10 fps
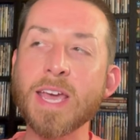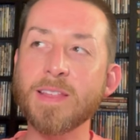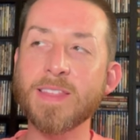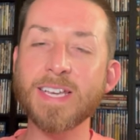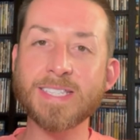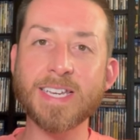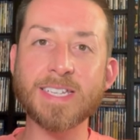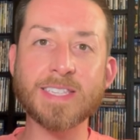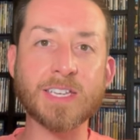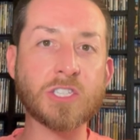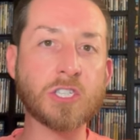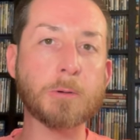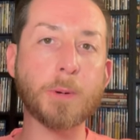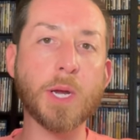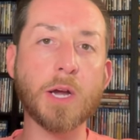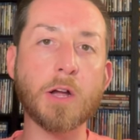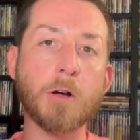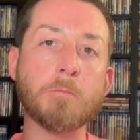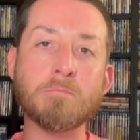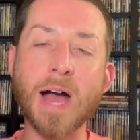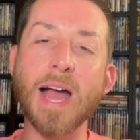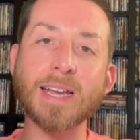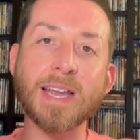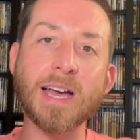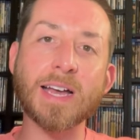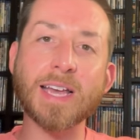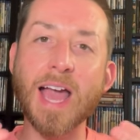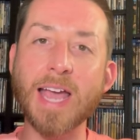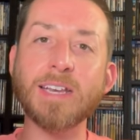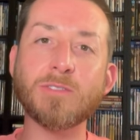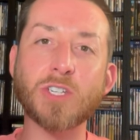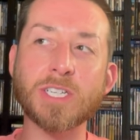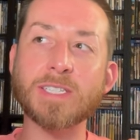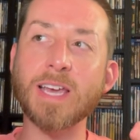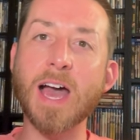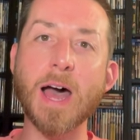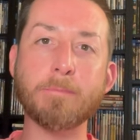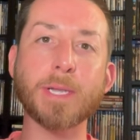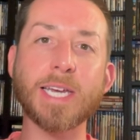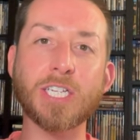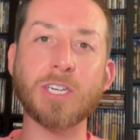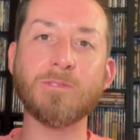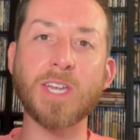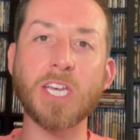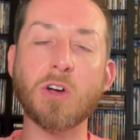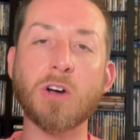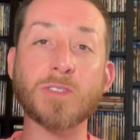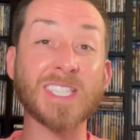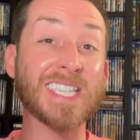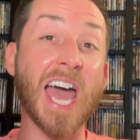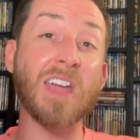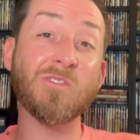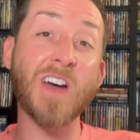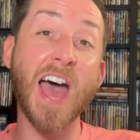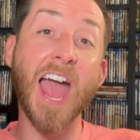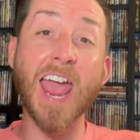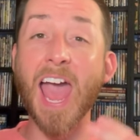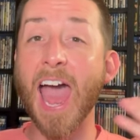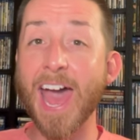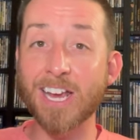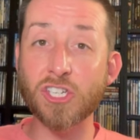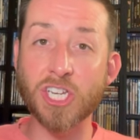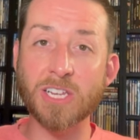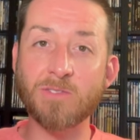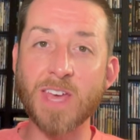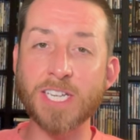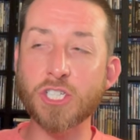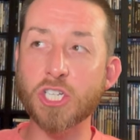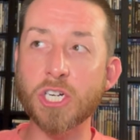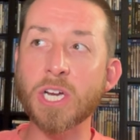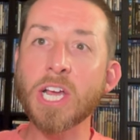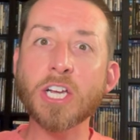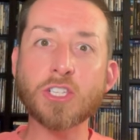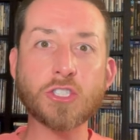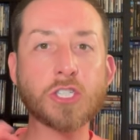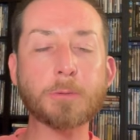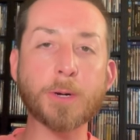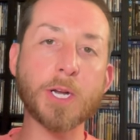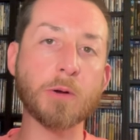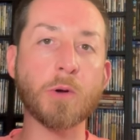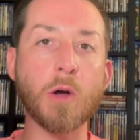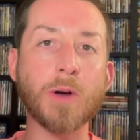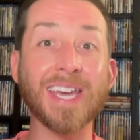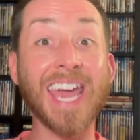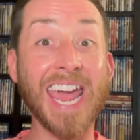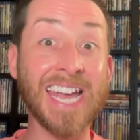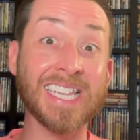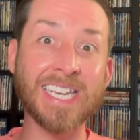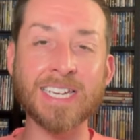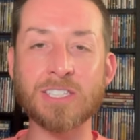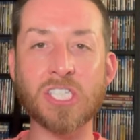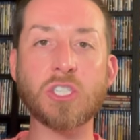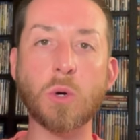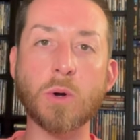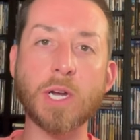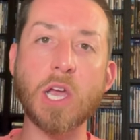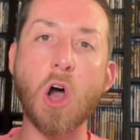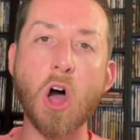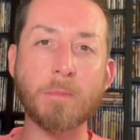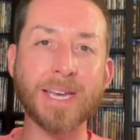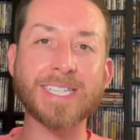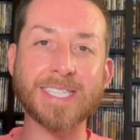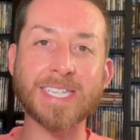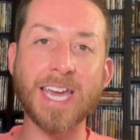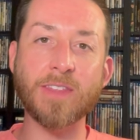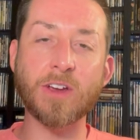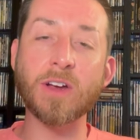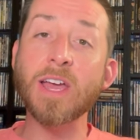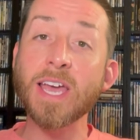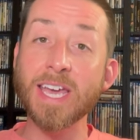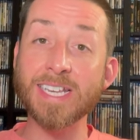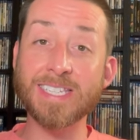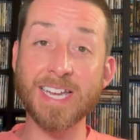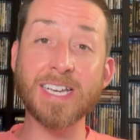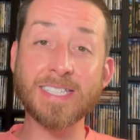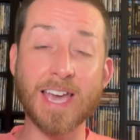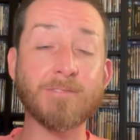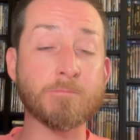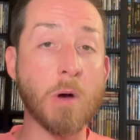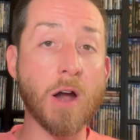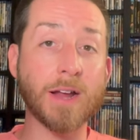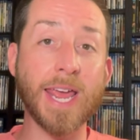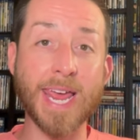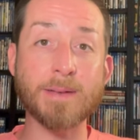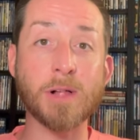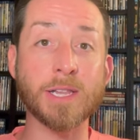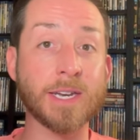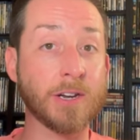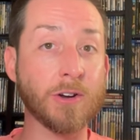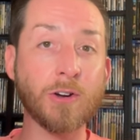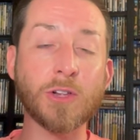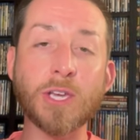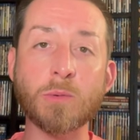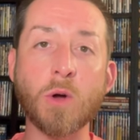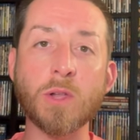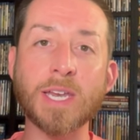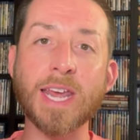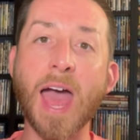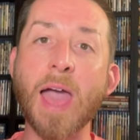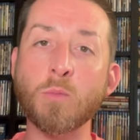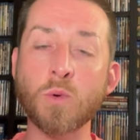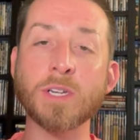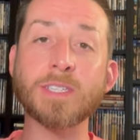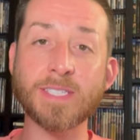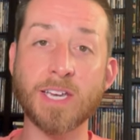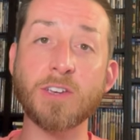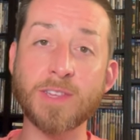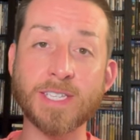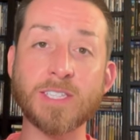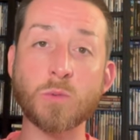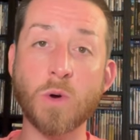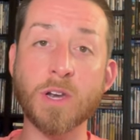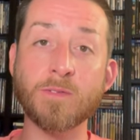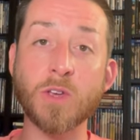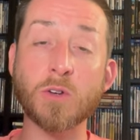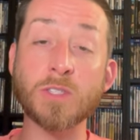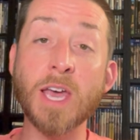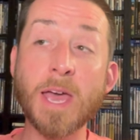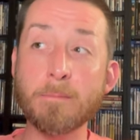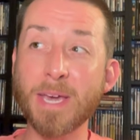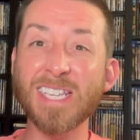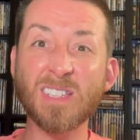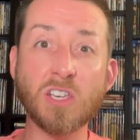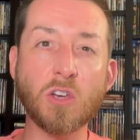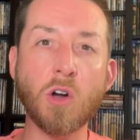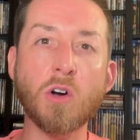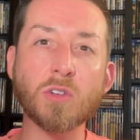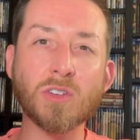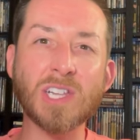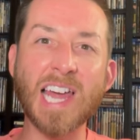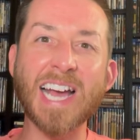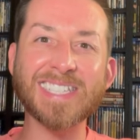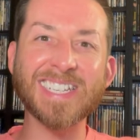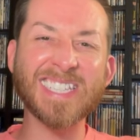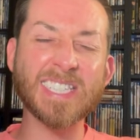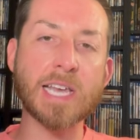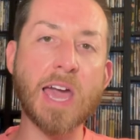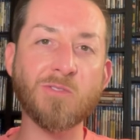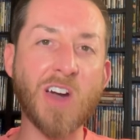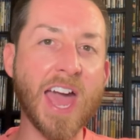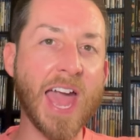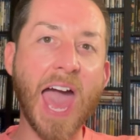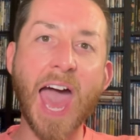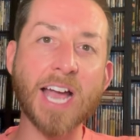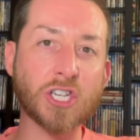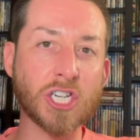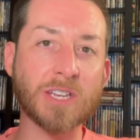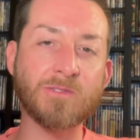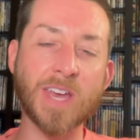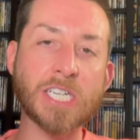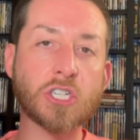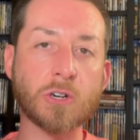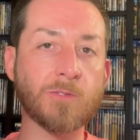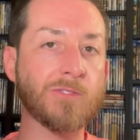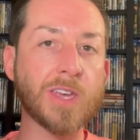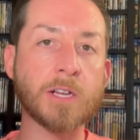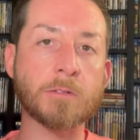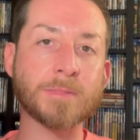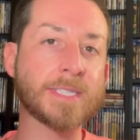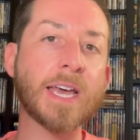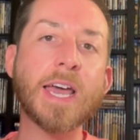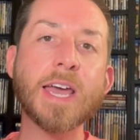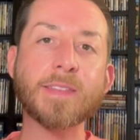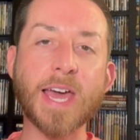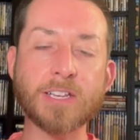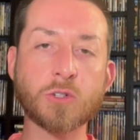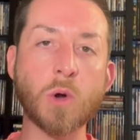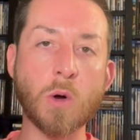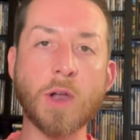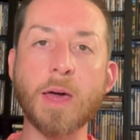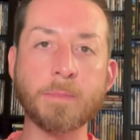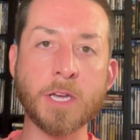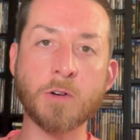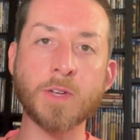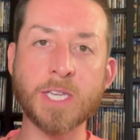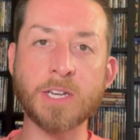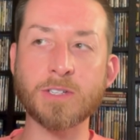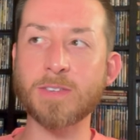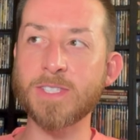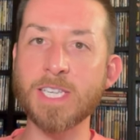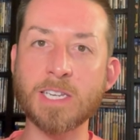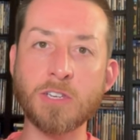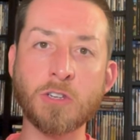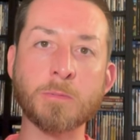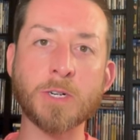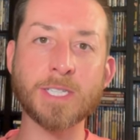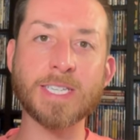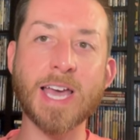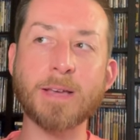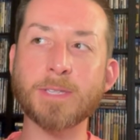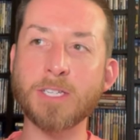This is the superhero magna kind of just compilation video of sci-fi, action, adventure, superheroic, alien story all mixed together. It does have Mark Hamill in an early role in it. I will tell you, this is one of those basically cult classic sci-fi action adventure films that has grown on me over the years. I've seen it numerous times.